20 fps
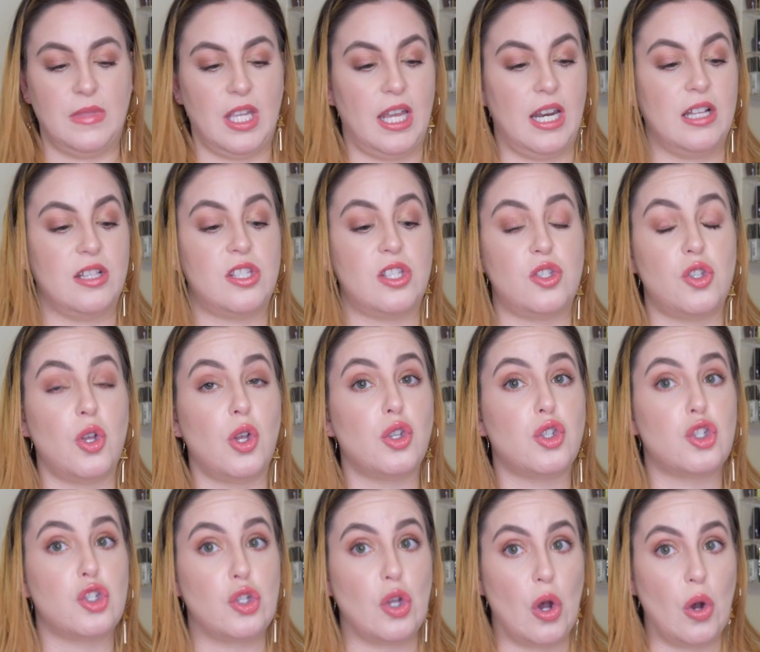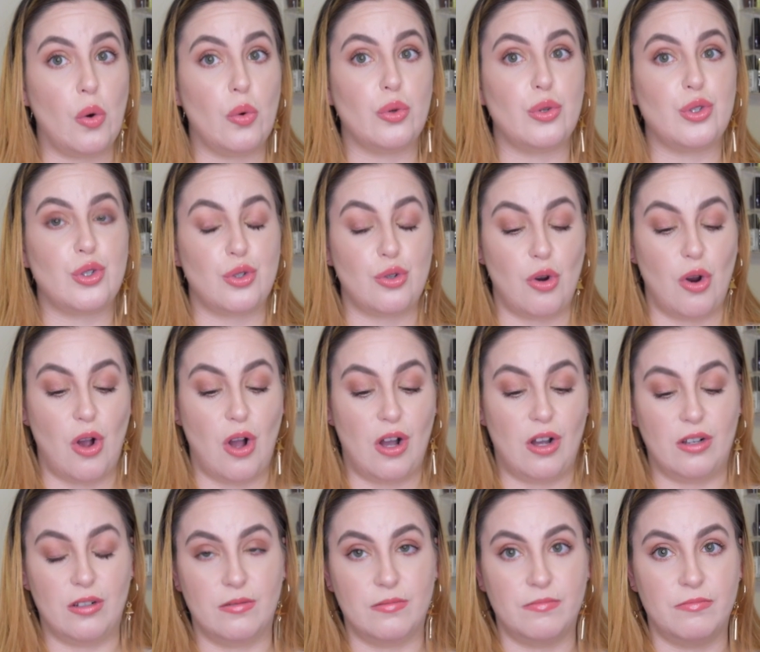And it's so
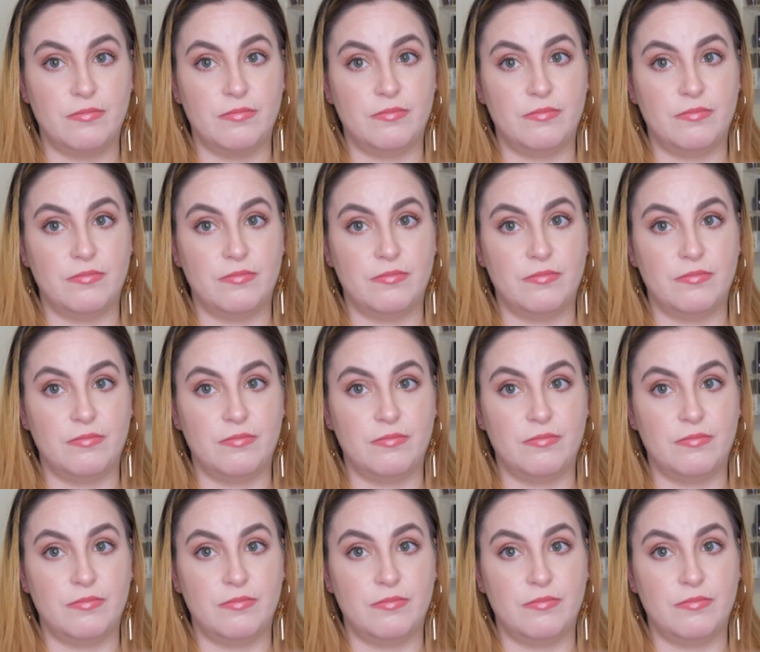strong.